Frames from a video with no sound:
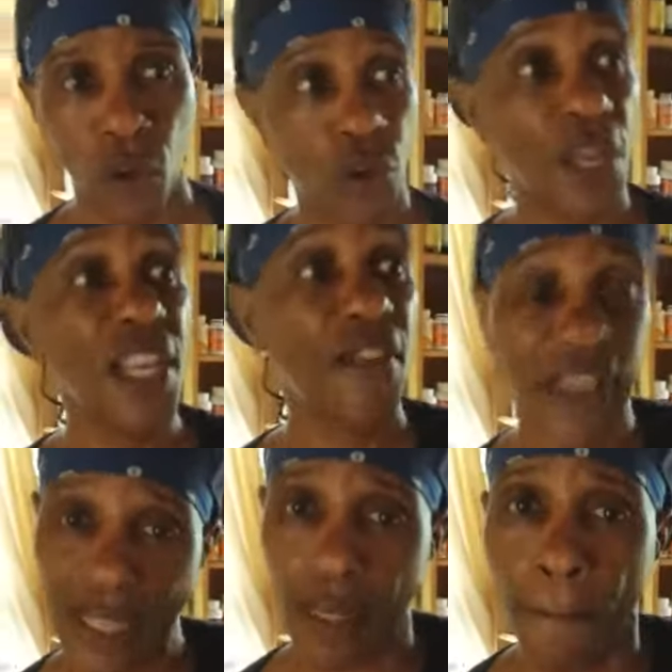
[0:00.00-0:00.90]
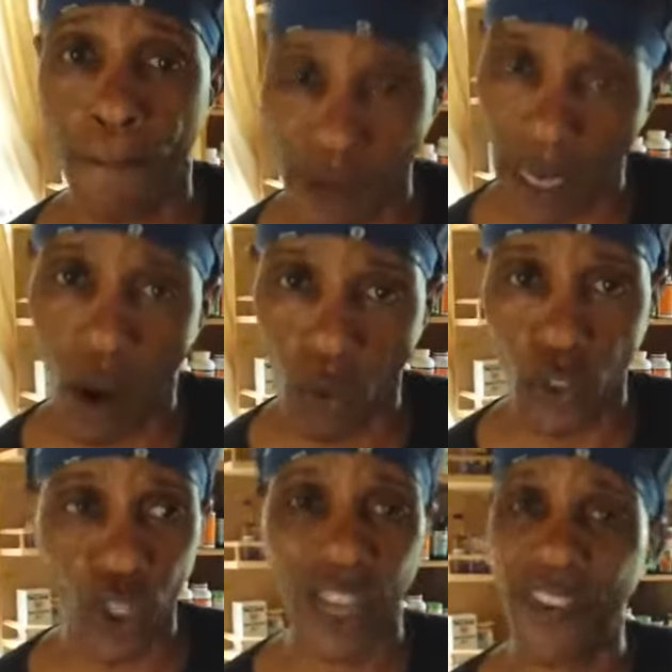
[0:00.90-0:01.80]
or you'll never get a
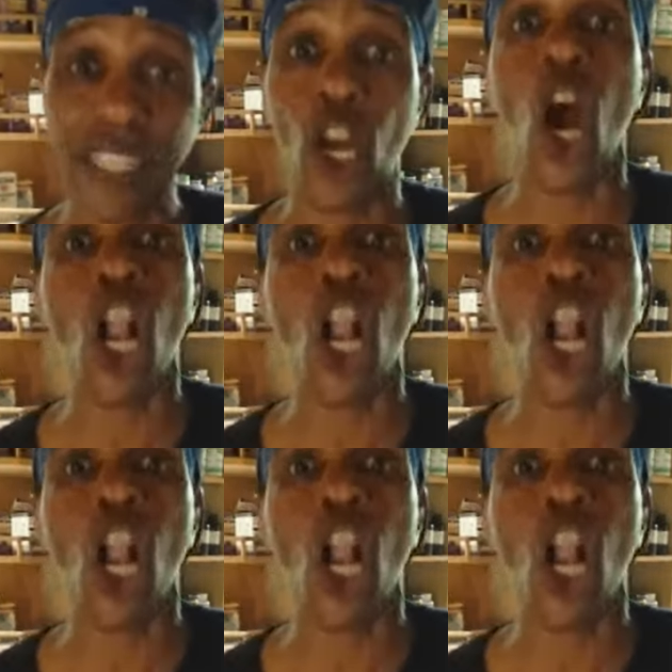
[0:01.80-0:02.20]
breakout. You'll never get